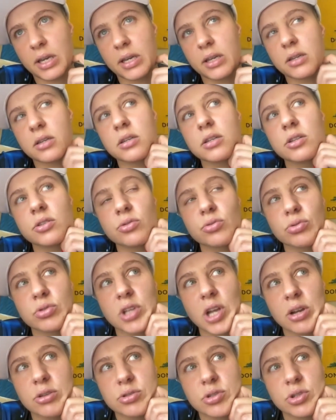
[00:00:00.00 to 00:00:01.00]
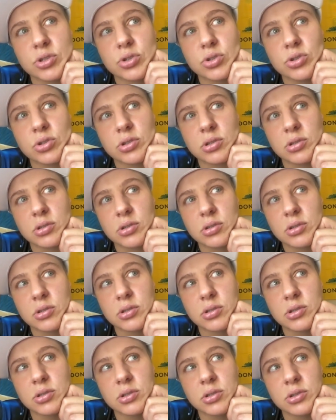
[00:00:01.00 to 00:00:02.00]
And in
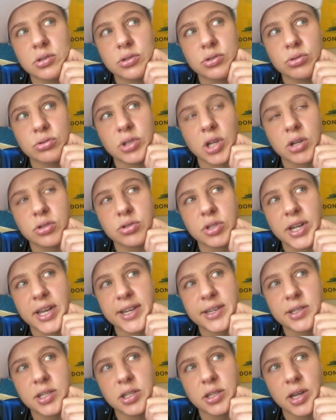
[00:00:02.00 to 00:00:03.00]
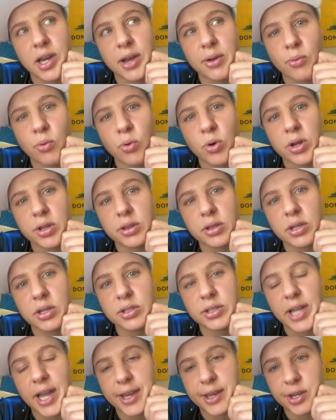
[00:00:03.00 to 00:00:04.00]
2019, I won
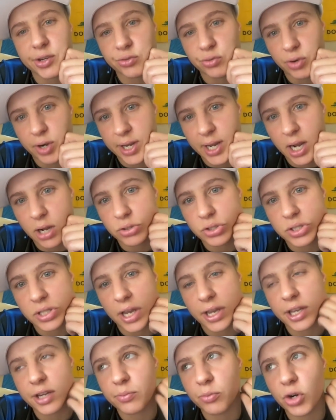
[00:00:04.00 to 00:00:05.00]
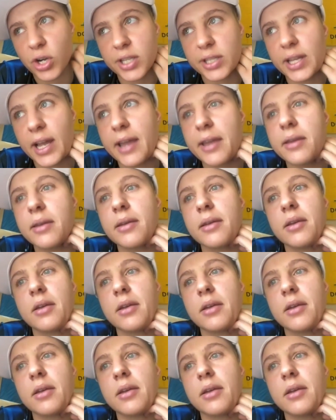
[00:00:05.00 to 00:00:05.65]
the Tiger tryouts, Tiger Muay Thai.